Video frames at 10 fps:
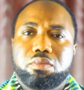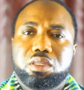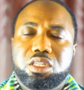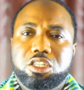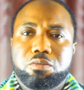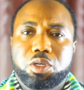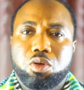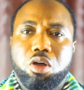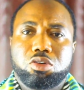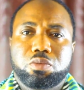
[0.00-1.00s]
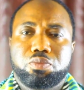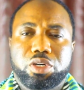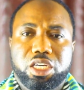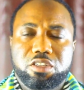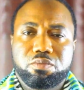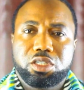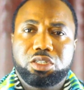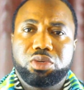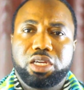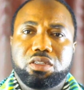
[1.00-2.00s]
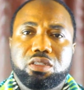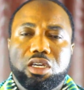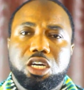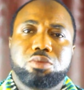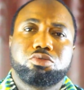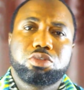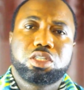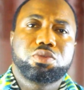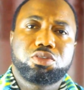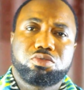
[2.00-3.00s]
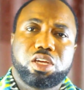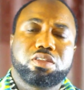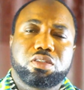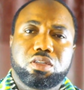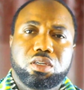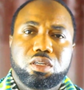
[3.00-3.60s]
this is because progressive muscle relaxation helps to deal with stress,